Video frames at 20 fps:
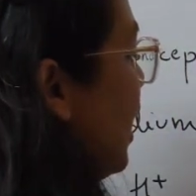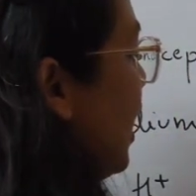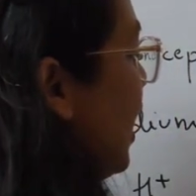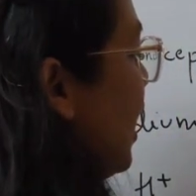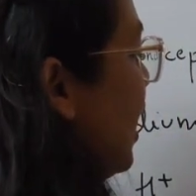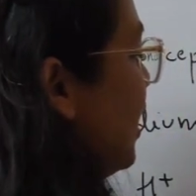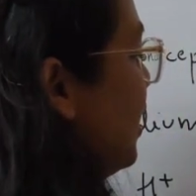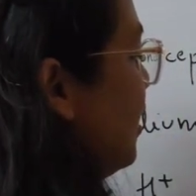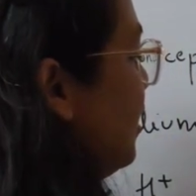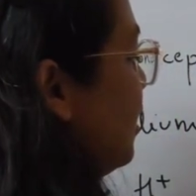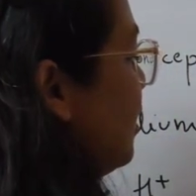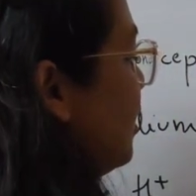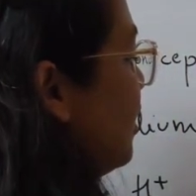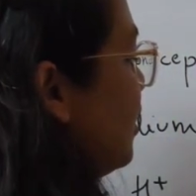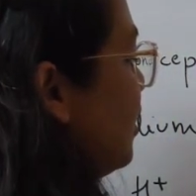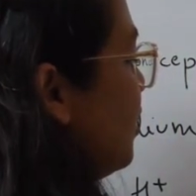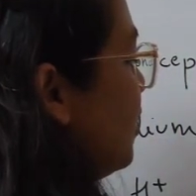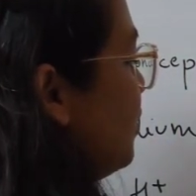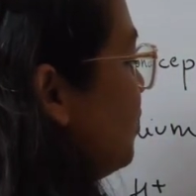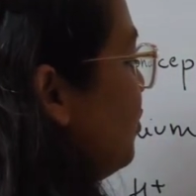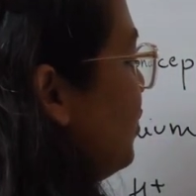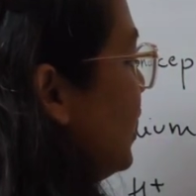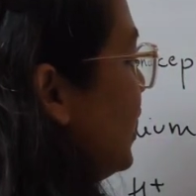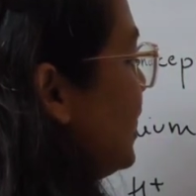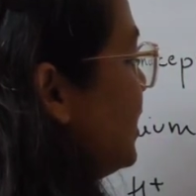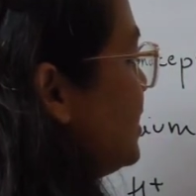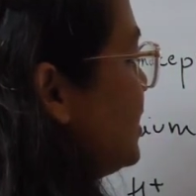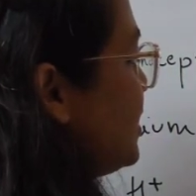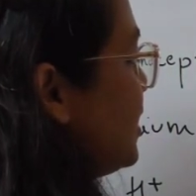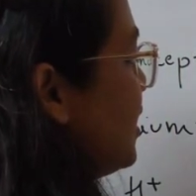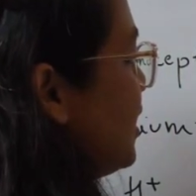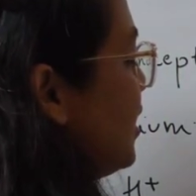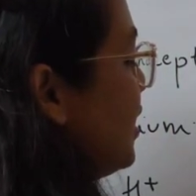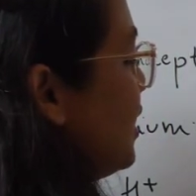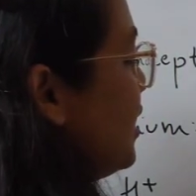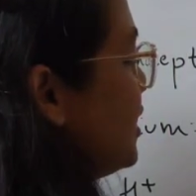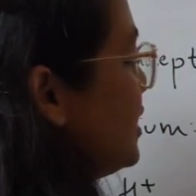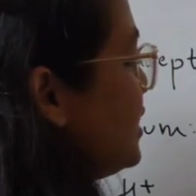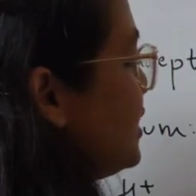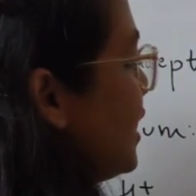and base
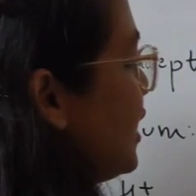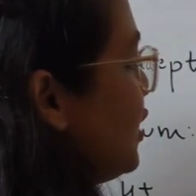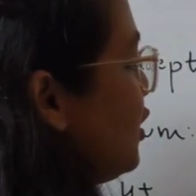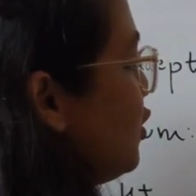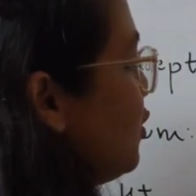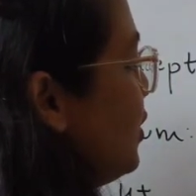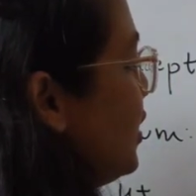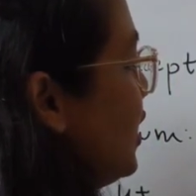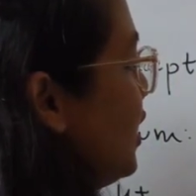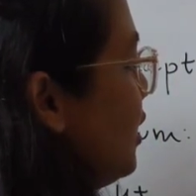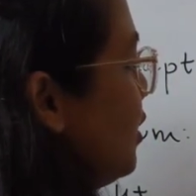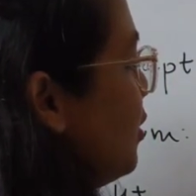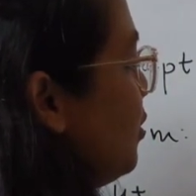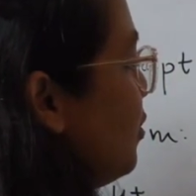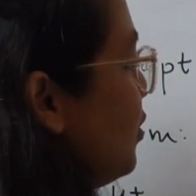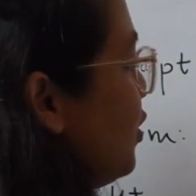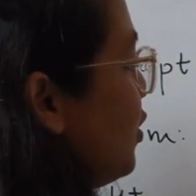is said to be